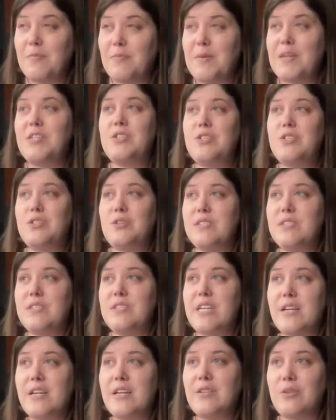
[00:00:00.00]
have my
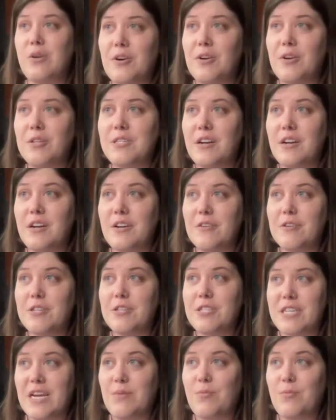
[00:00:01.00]
students take longer to
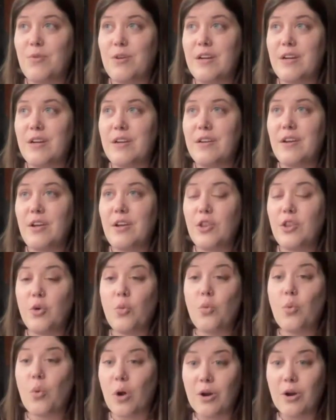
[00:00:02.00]
understand what a
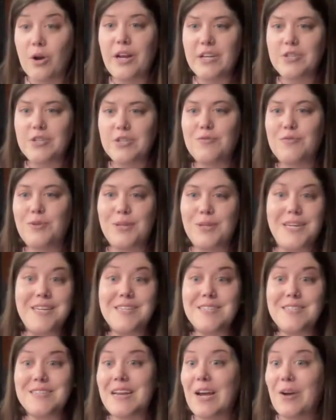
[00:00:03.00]
the word interval
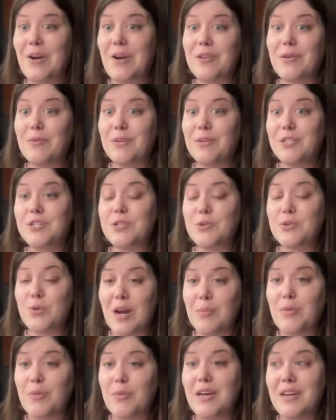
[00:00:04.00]
is and how they would
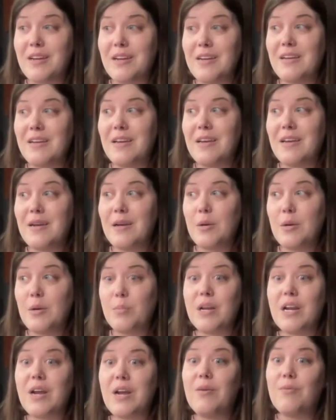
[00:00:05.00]
describe that,
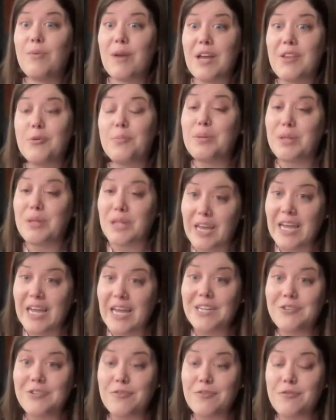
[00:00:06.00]
but I would rather
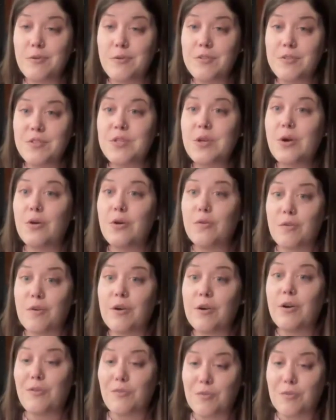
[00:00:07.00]
play intervals
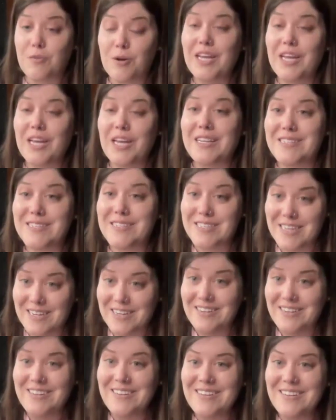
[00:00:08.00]
over and over again
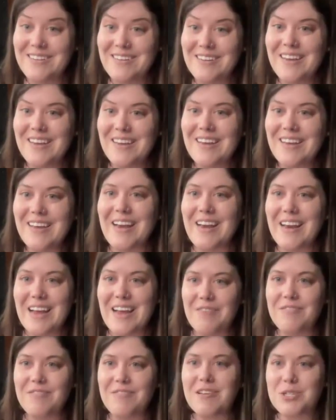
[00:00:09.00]
instead and
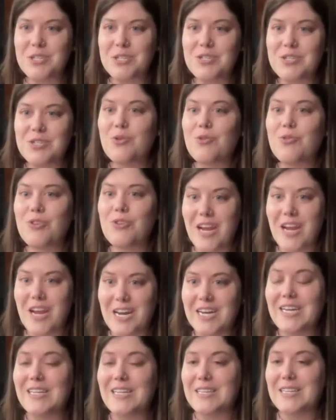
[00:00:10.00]
have them just
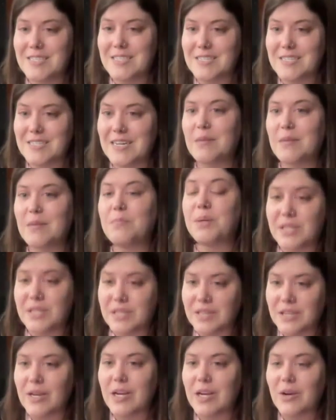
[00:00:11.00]
creating and listening and
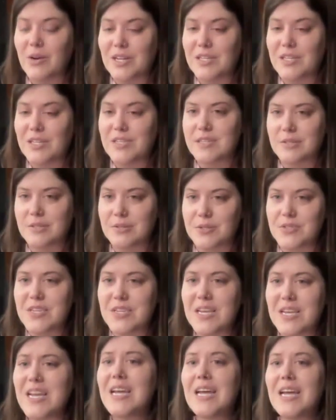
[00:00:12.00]
building their hearing
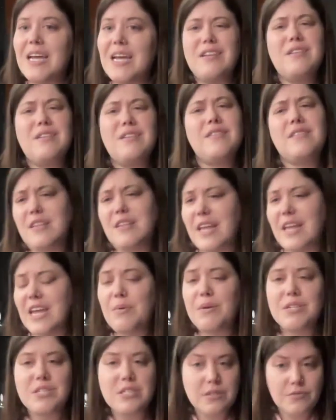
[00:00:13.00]
skills. And the, the
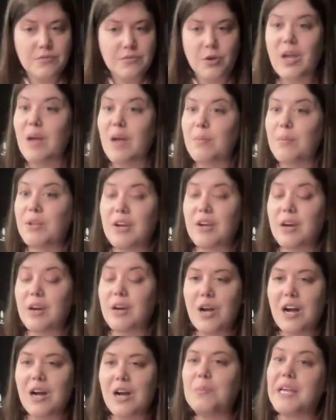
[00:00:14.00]
language and the
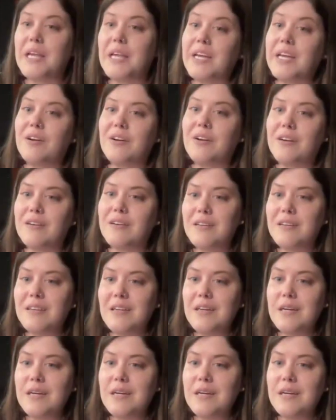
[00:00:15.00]
vocabulary will come later.